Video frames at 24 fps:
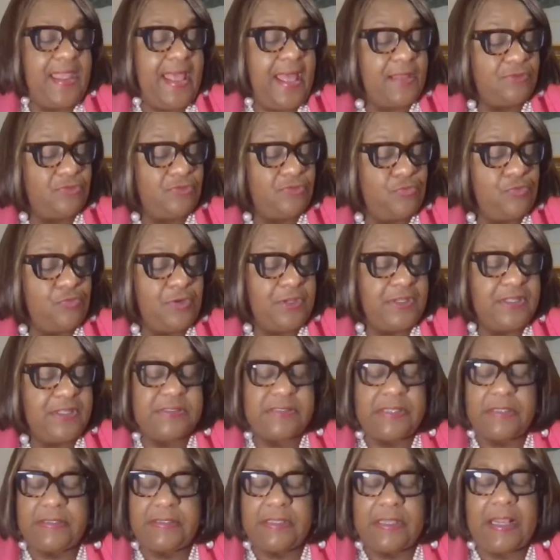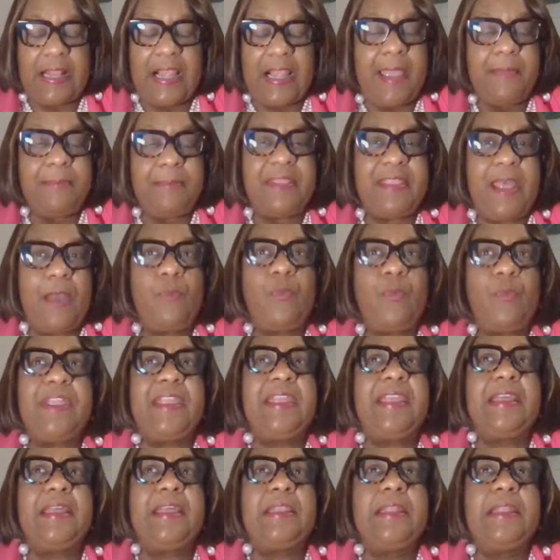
during the climate that we're in,